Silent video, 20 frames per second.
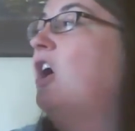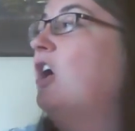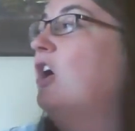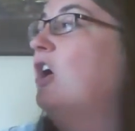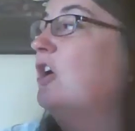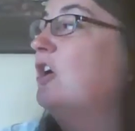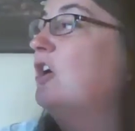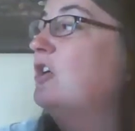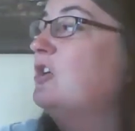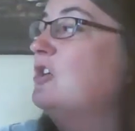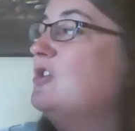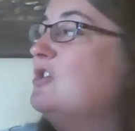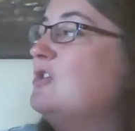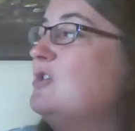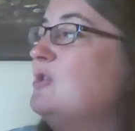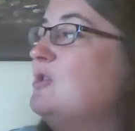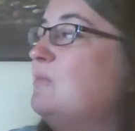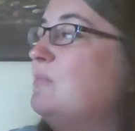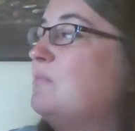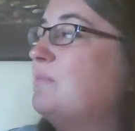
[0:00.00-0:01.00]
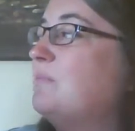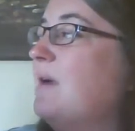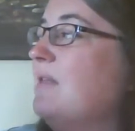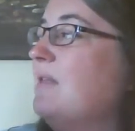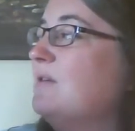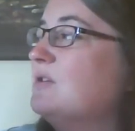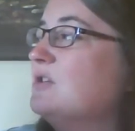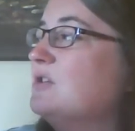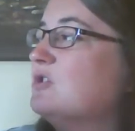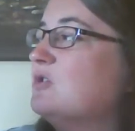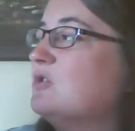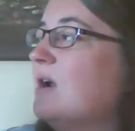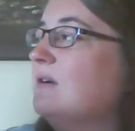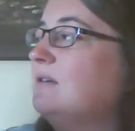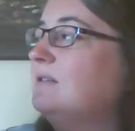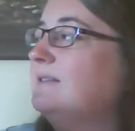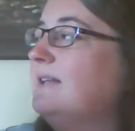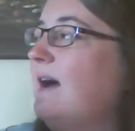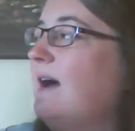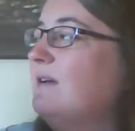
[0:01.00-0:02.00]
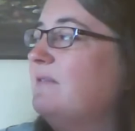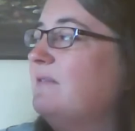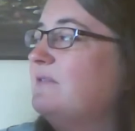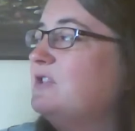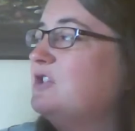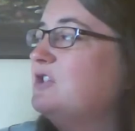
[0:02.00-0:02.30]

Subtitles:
Her new brother struggled out of the